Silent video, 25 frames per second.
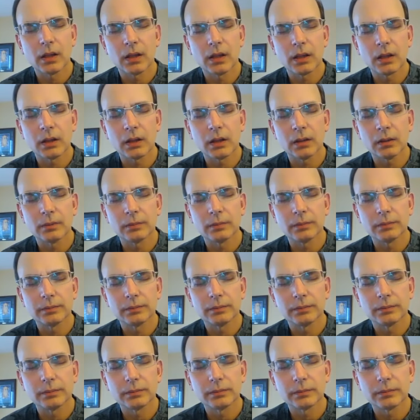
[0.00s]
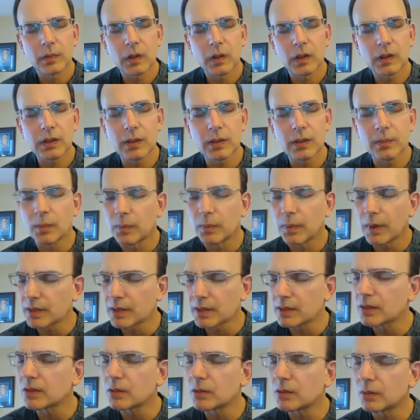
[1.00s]
um, the deeper
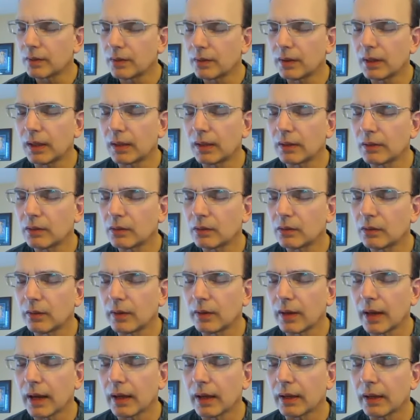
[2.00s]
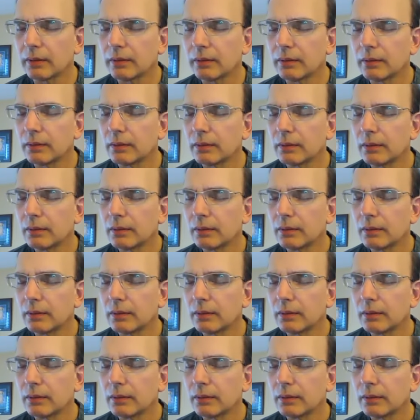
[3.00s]
presence within, so that